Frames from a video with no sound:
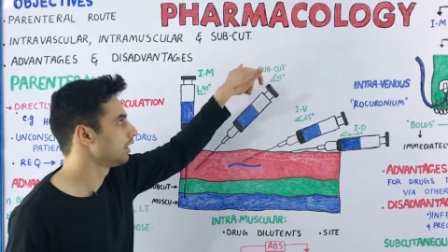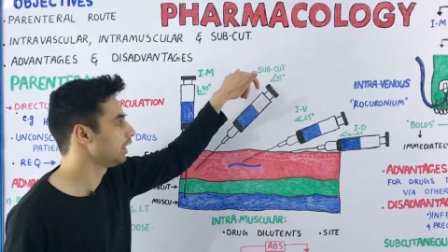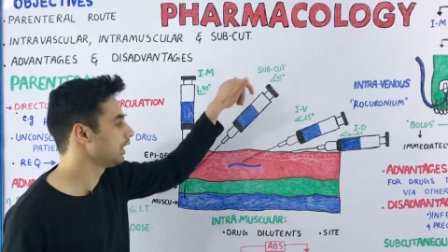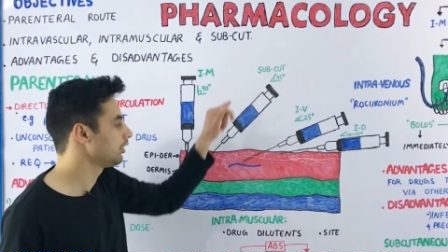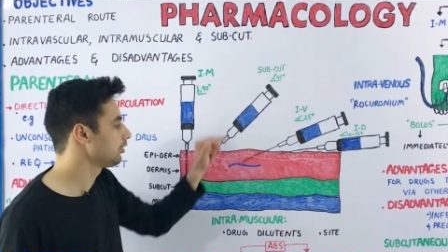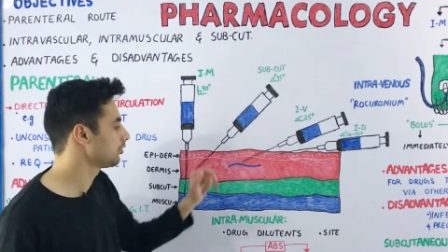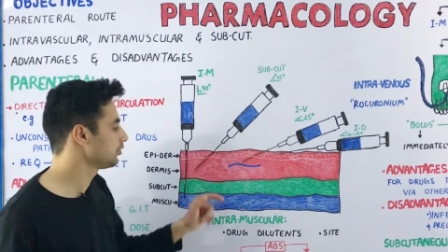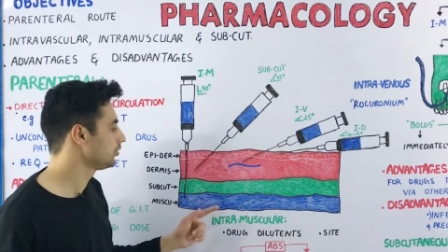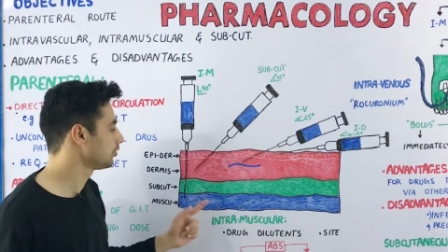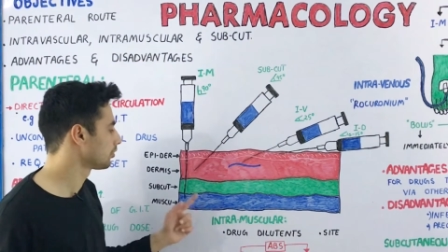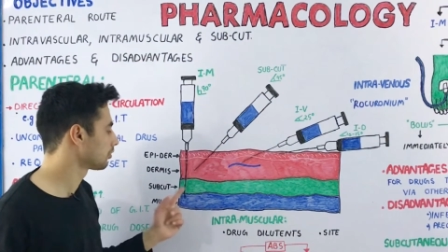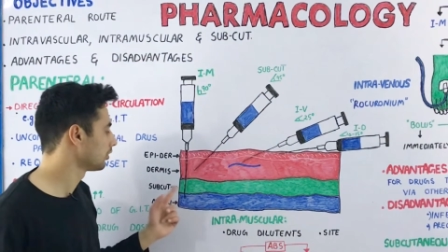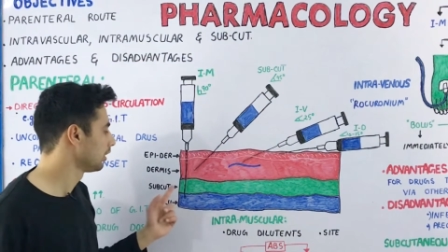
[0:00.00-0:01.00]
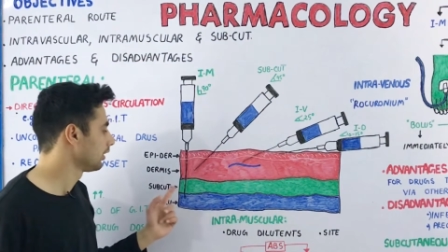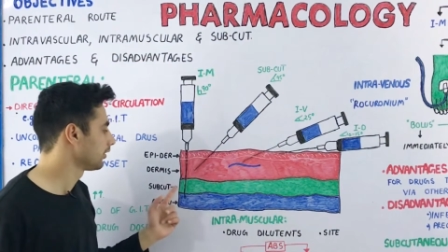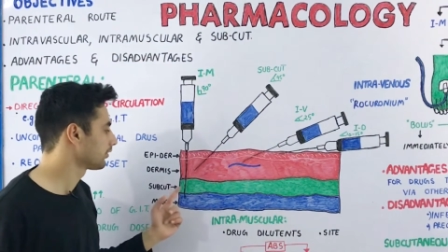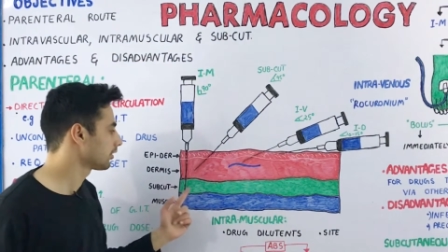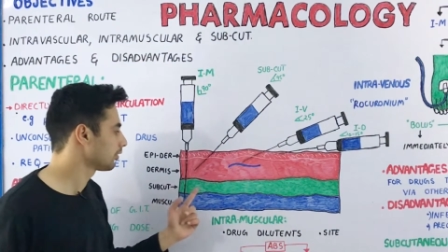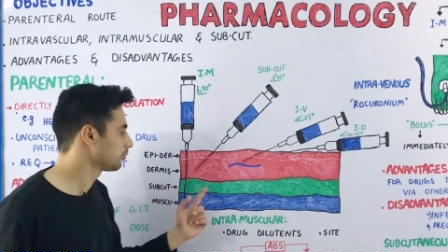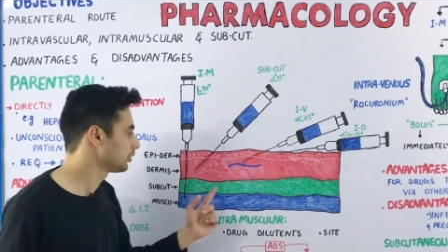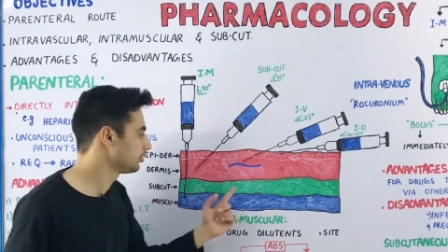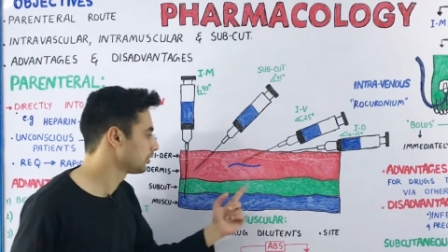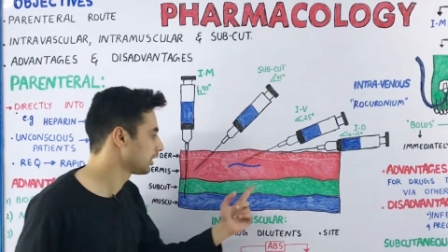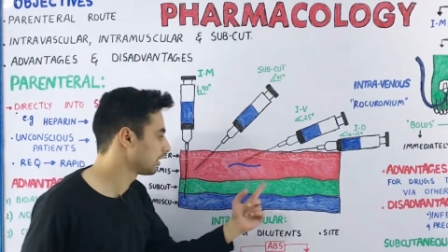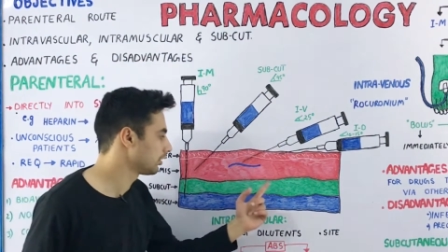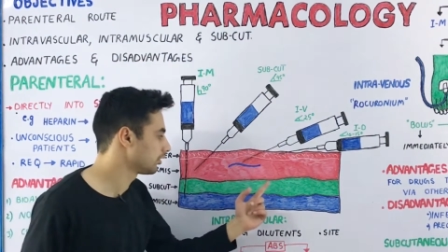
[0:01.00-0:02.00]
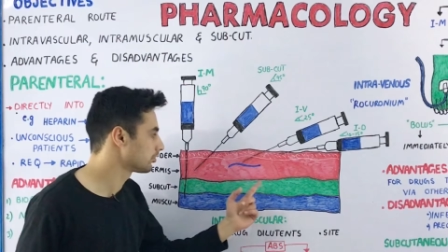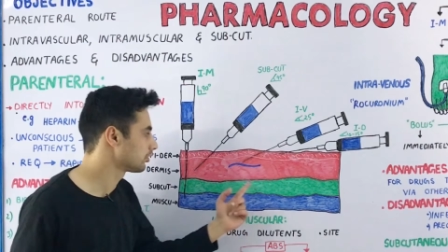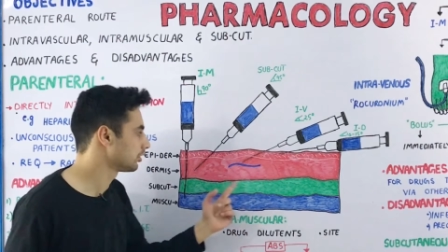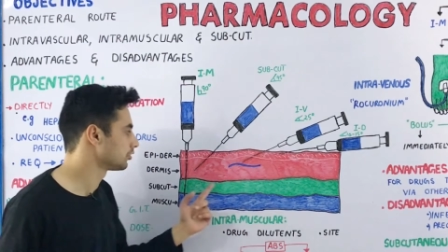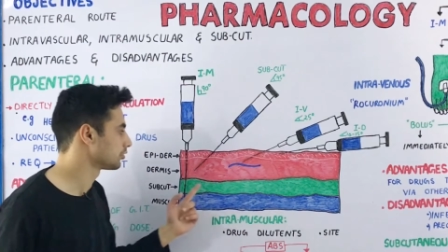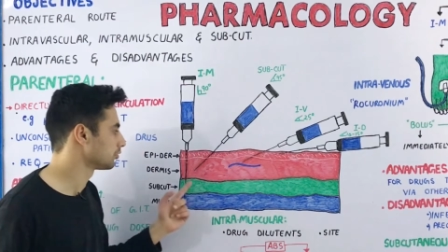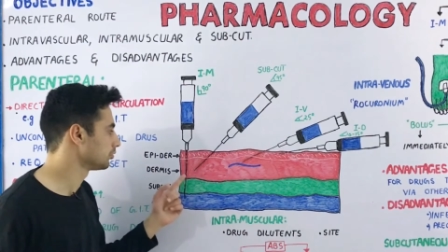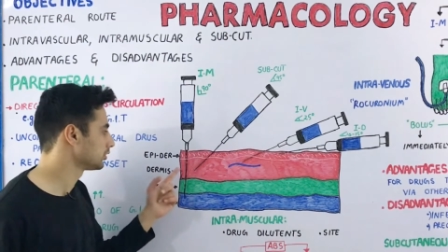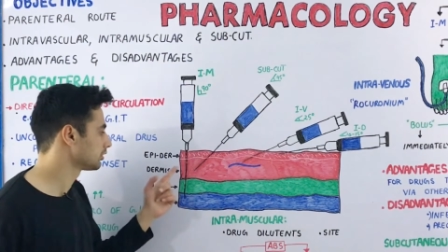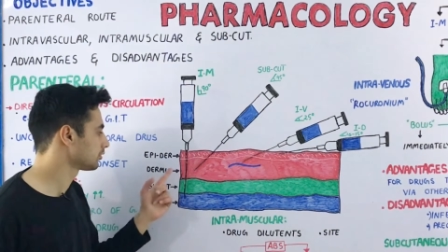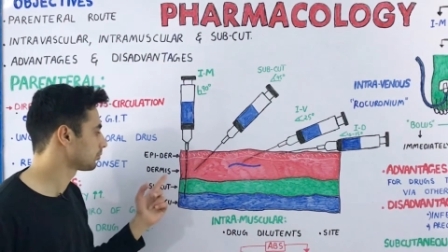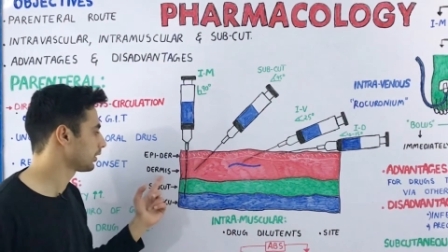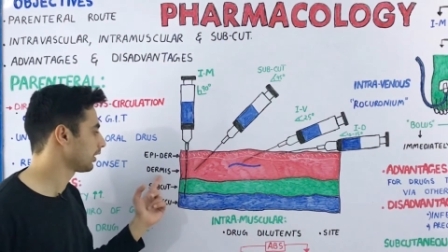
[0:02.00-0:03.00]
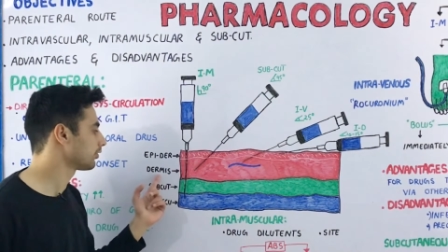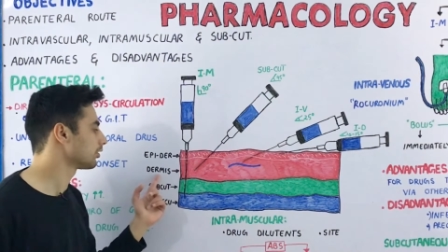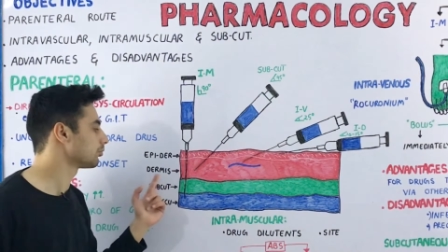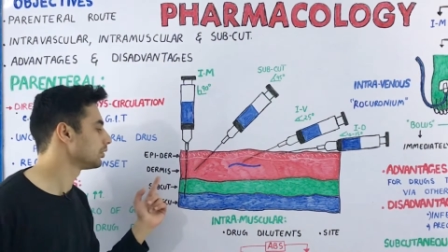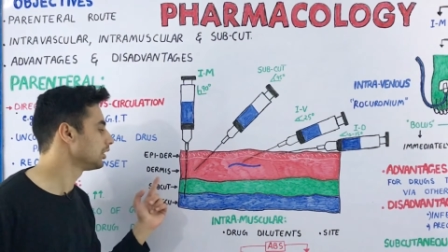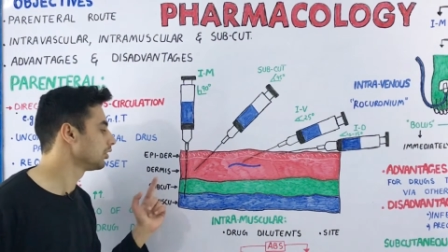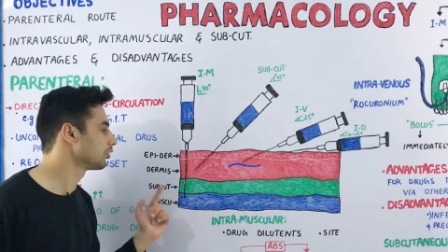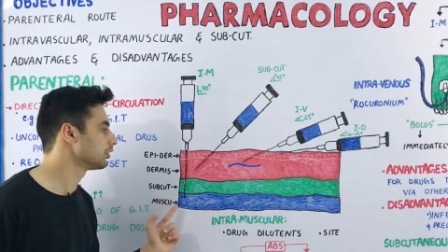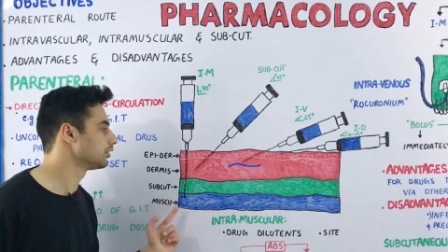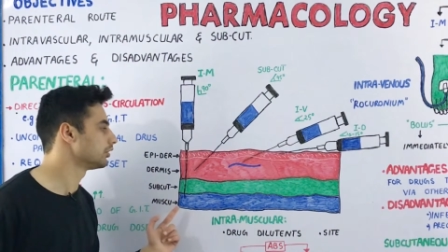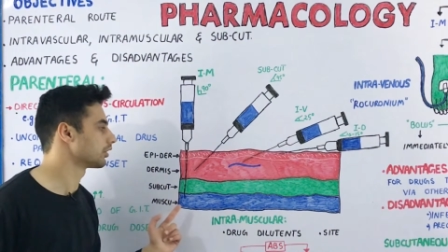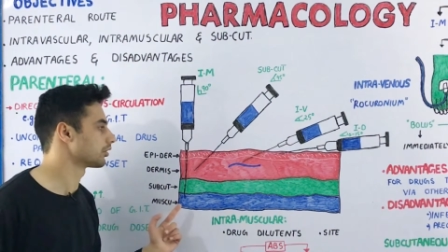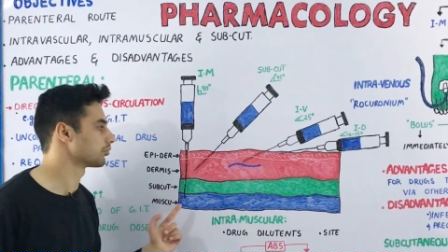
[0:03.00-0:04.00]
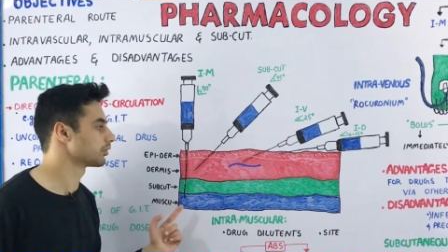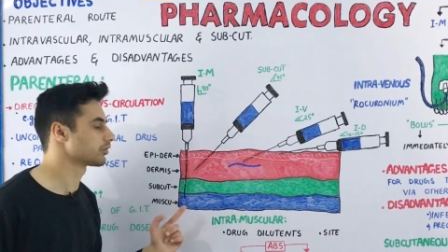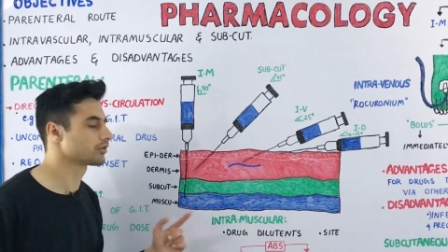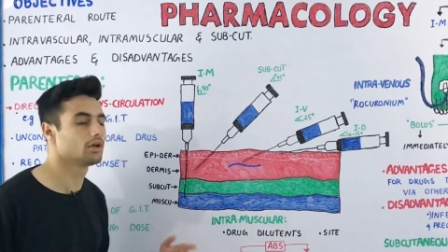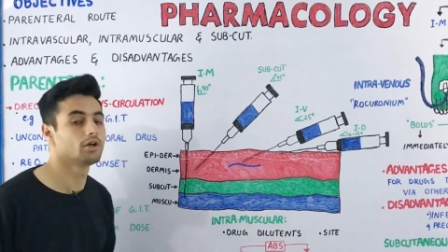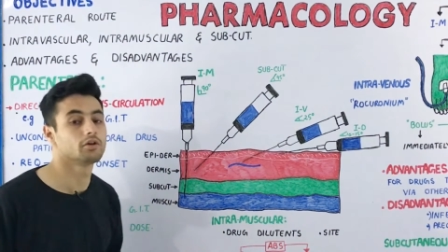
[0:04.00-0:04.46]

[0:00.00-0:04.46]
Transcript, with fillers: into your subcutaneous tissue which is present below the dermis.